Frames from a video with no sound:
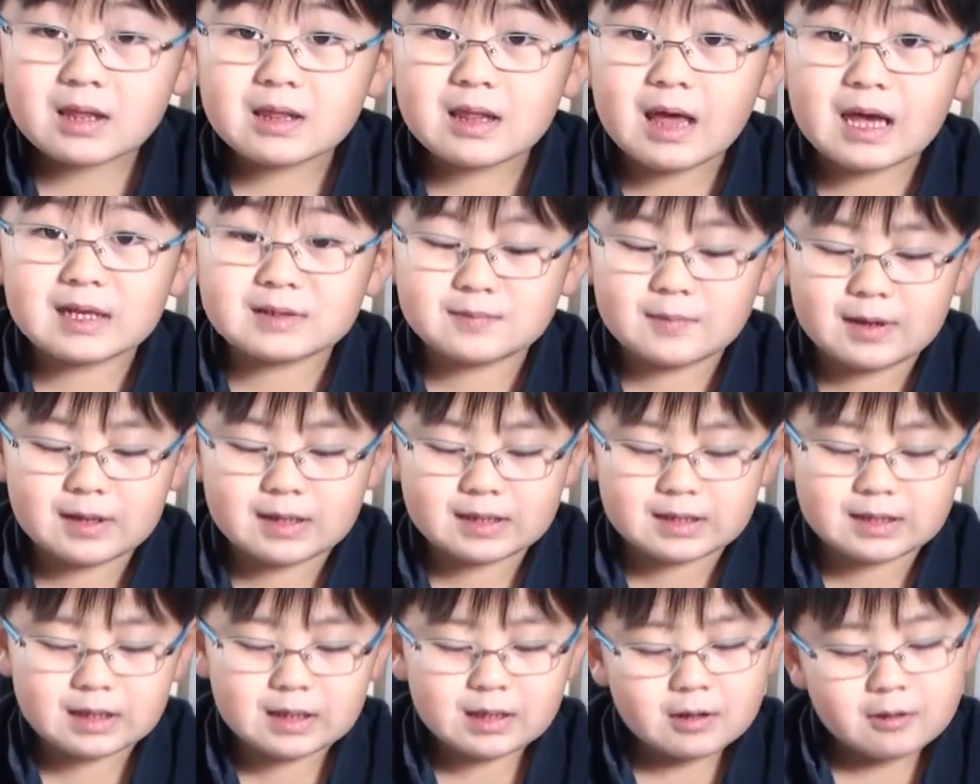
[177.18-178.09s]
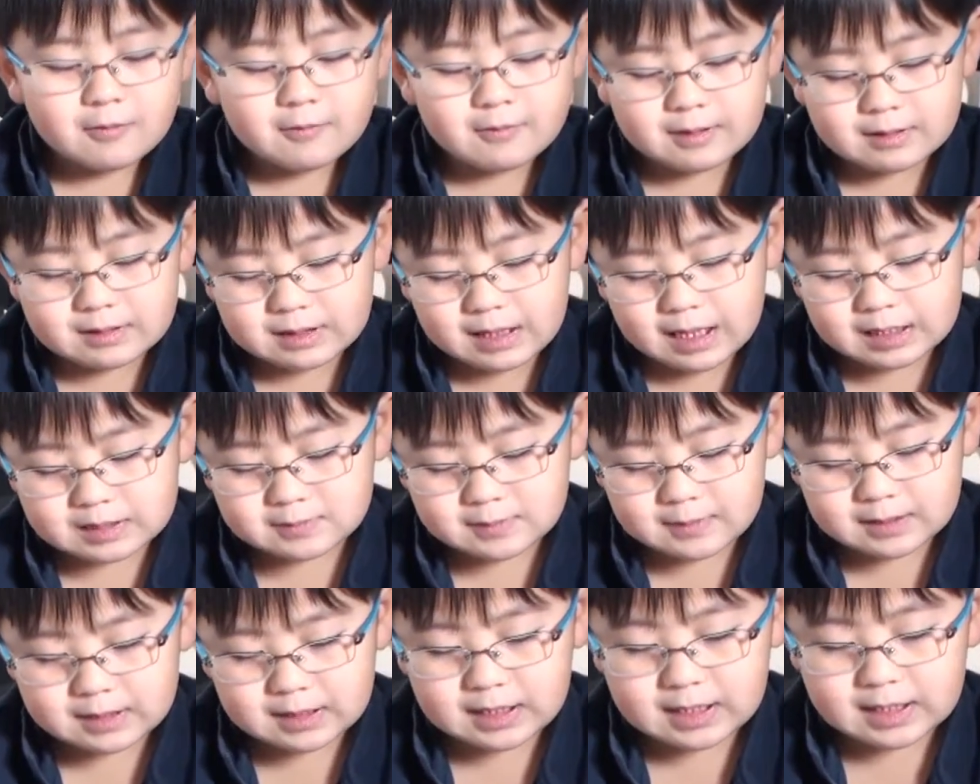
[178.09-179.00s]
That's when that's
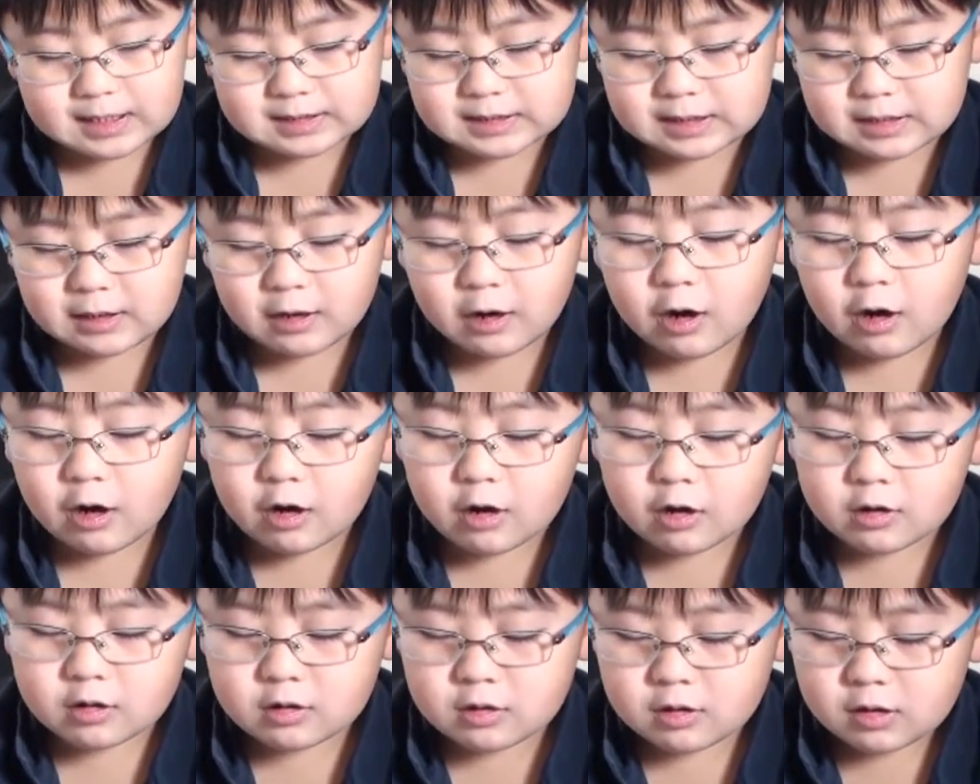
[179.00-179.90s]
when he's a car.